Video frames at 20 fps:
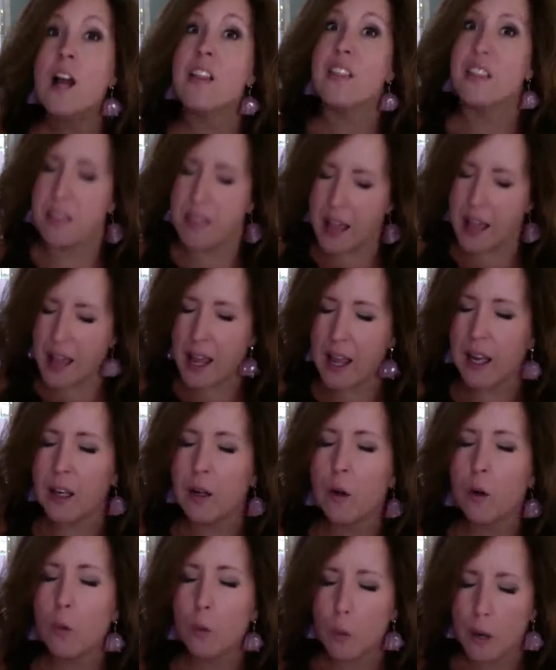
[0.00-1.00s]
they
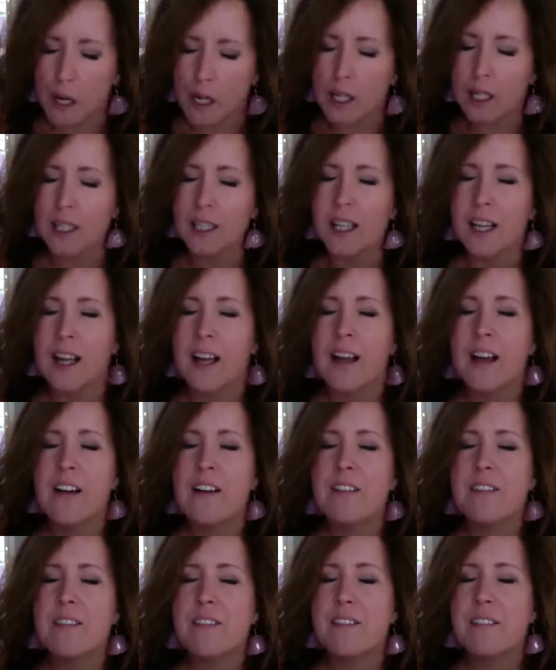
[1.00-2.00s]
will
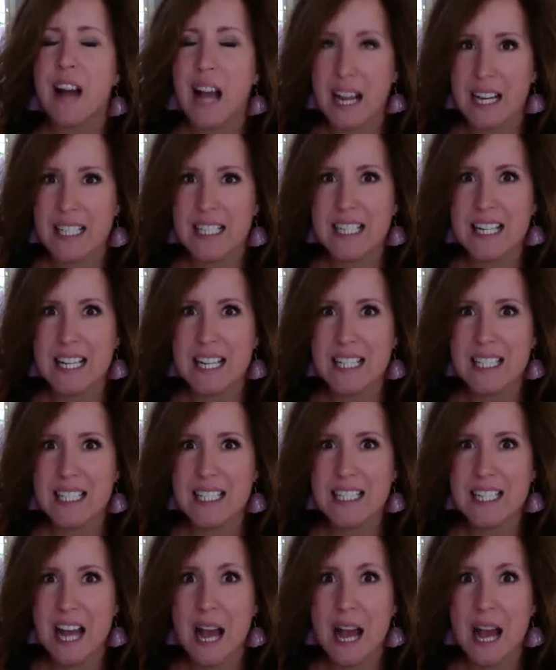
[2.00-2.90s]
find it.